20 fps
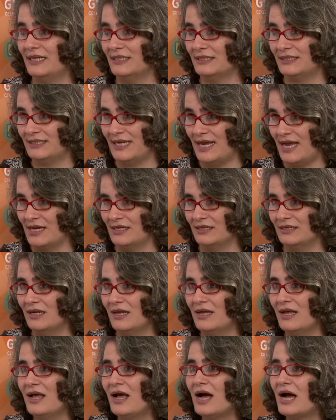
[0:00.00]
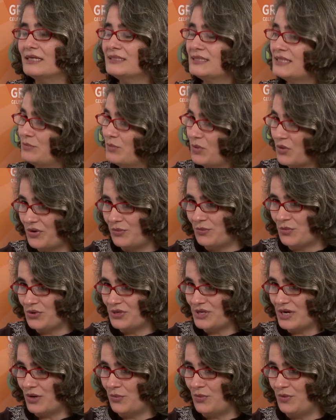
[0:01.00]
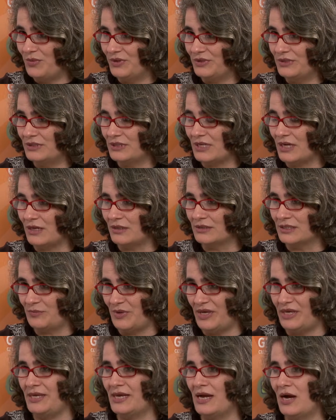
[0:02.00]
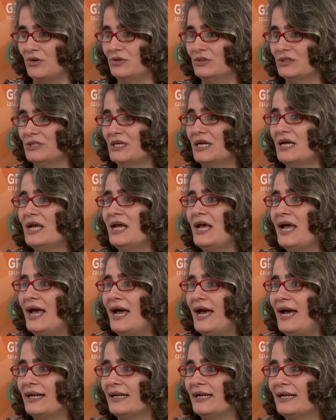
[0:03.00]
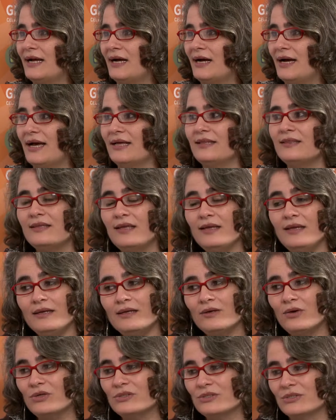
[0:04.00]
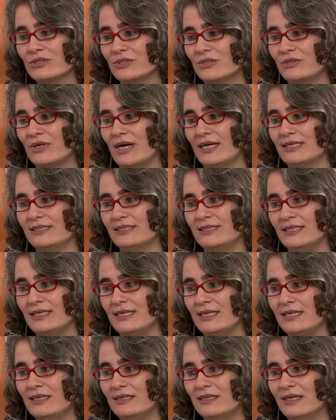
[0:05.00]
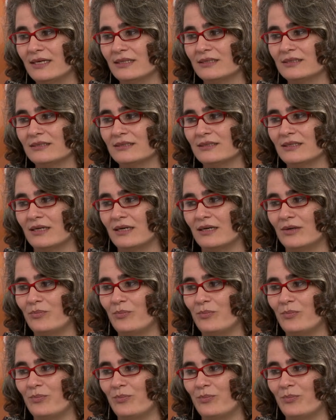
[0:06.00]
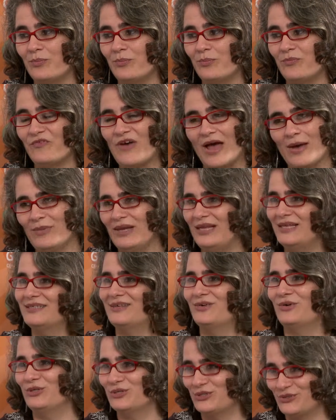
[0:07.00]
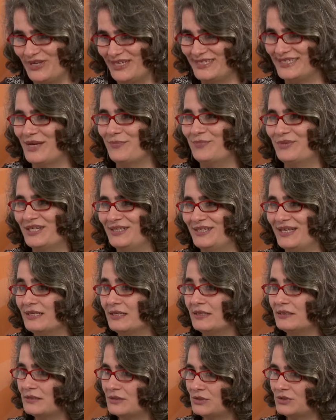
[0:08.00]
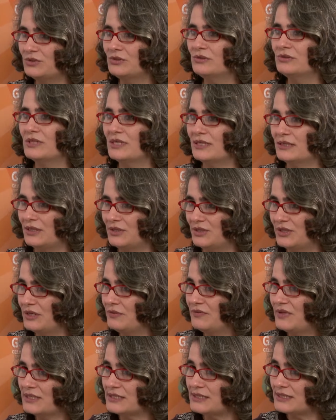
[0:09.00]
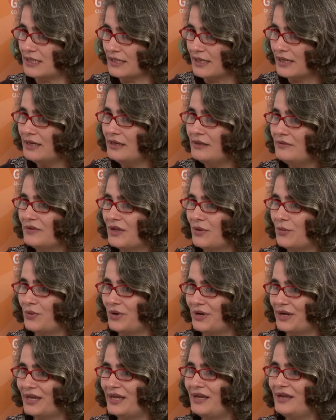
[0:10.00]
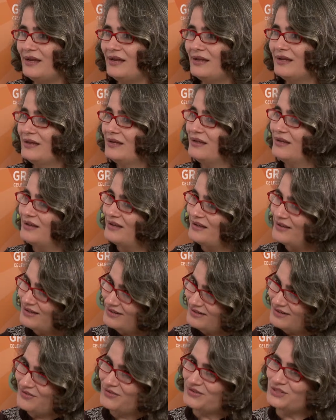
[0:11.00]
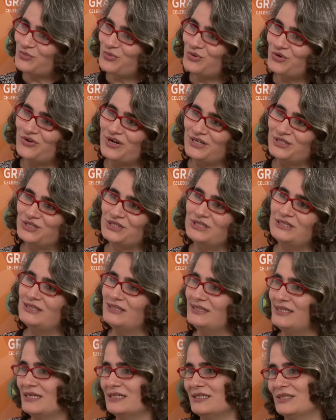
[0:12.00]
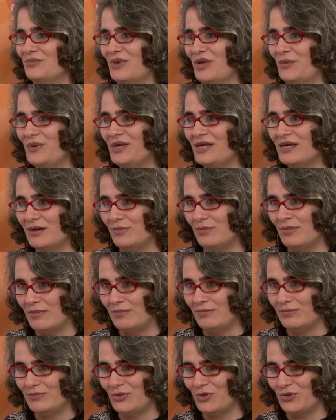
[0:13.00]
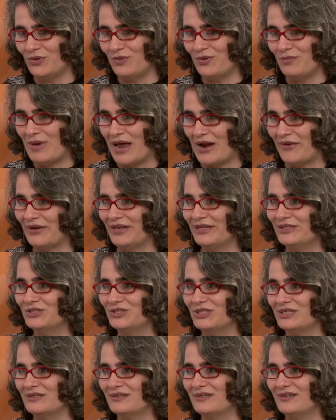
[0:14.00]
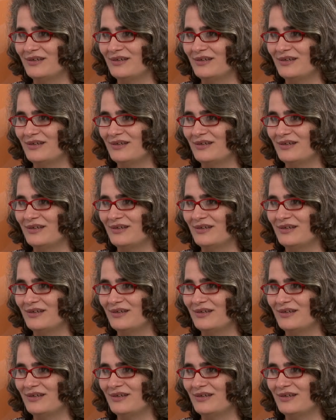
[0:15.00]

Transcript: stand. I see more and more young women speaking out, and I think also I see that families are also accepting that it's, they're studying, they're working, and there is a progression, and yes, maybe a marriage and